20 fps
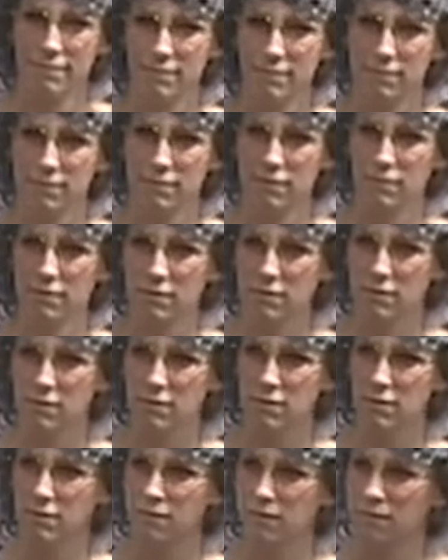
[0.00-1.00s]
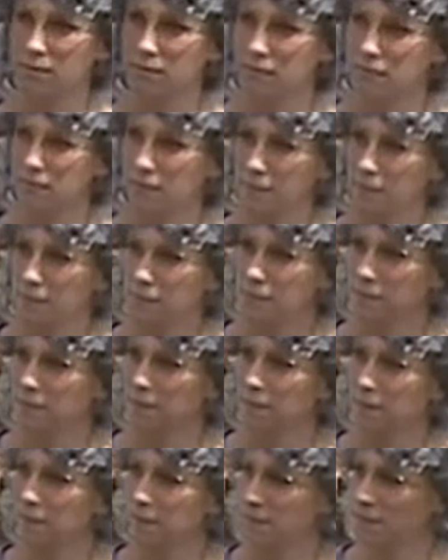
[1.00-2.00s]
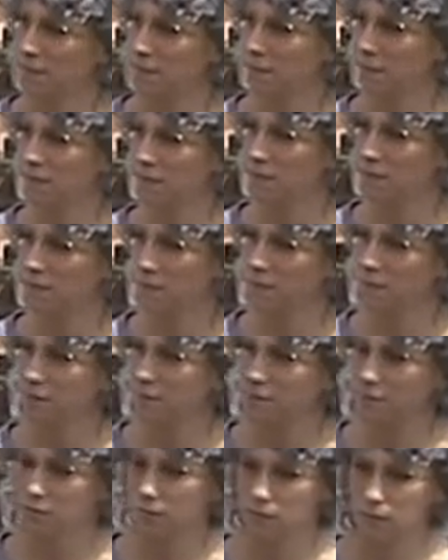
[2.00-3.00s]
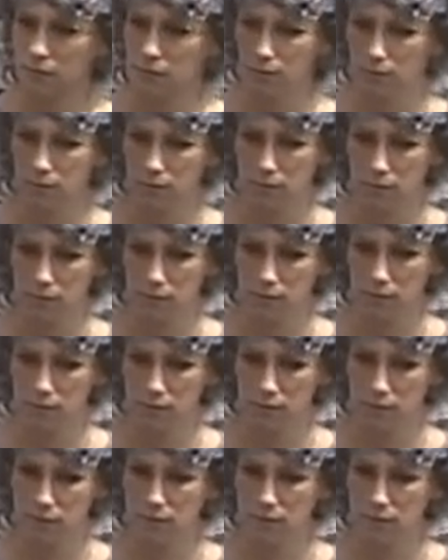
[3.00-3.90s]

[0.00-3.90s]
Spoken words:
(not speaking)